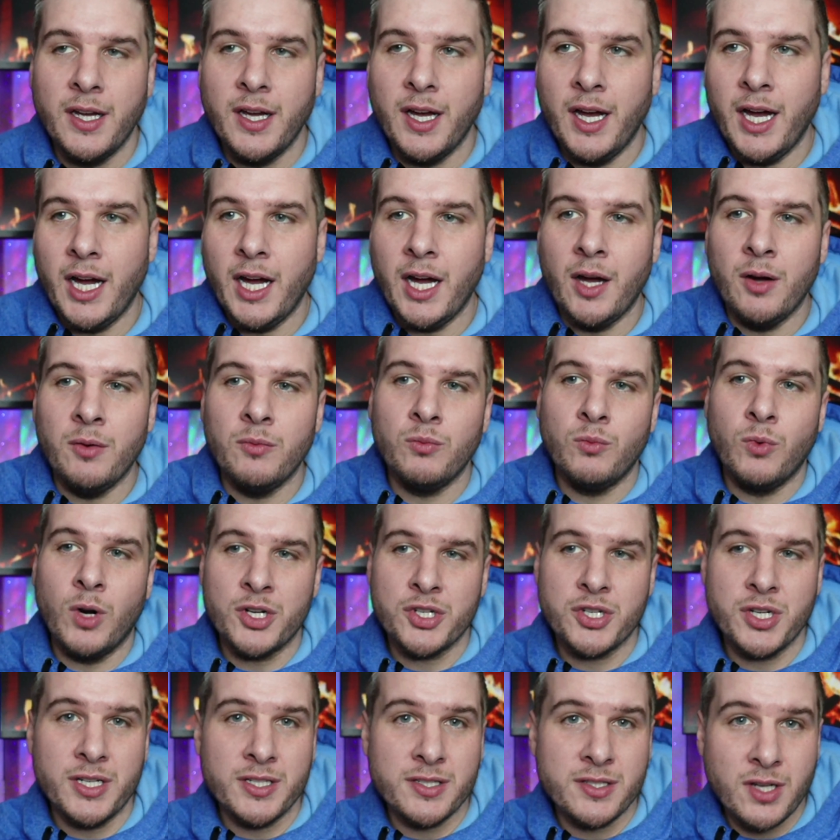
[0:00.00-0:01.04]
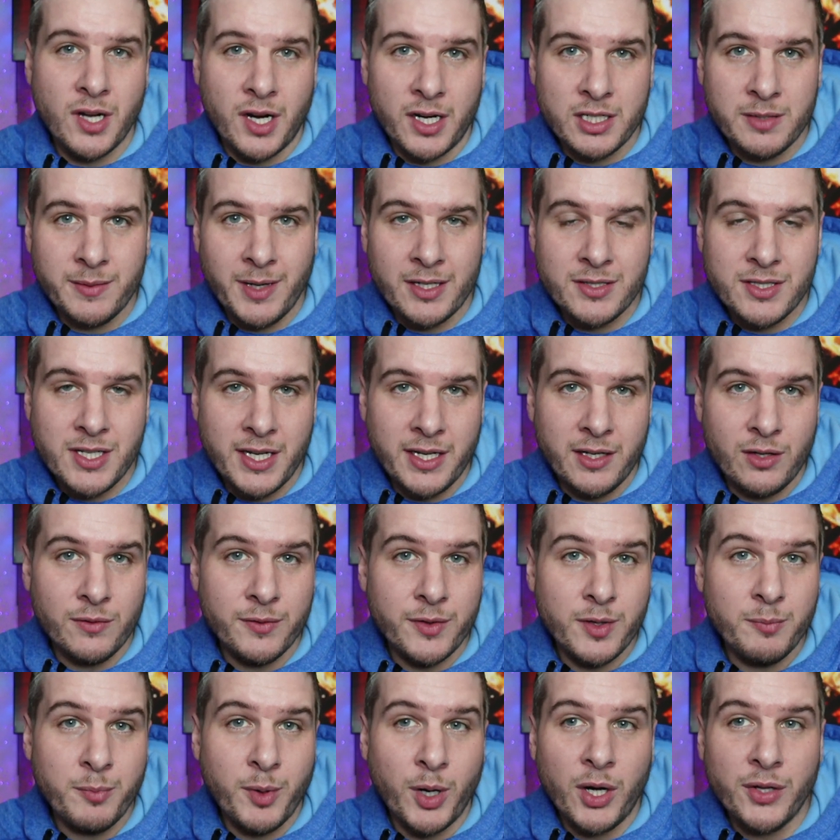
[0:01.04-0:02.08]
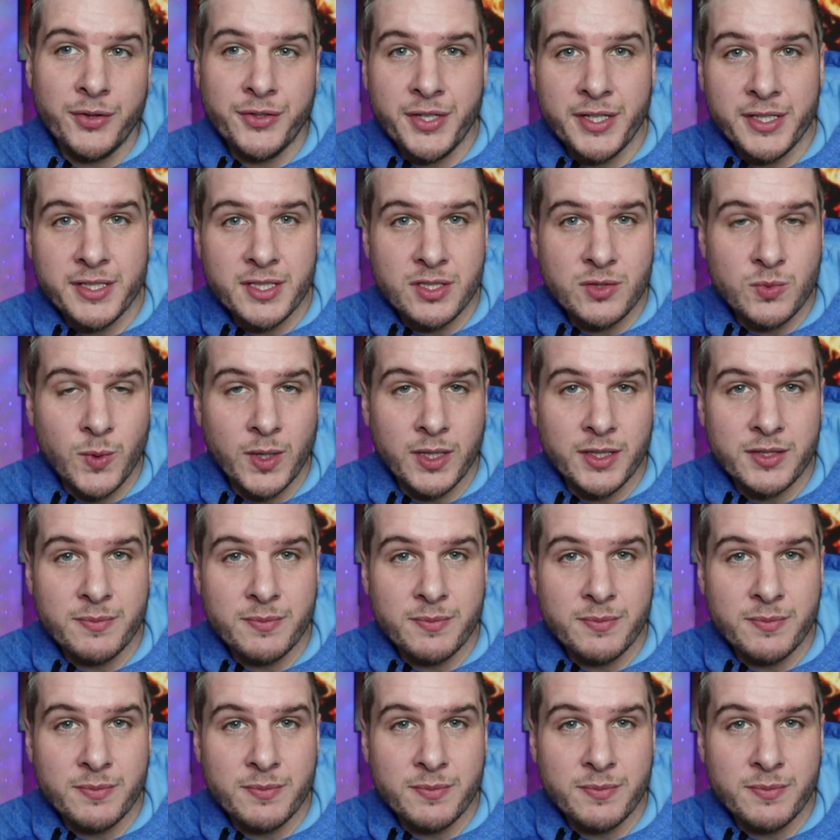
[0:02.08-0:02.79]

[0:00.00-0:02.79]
Russia has talked about taking over the Baltics as well as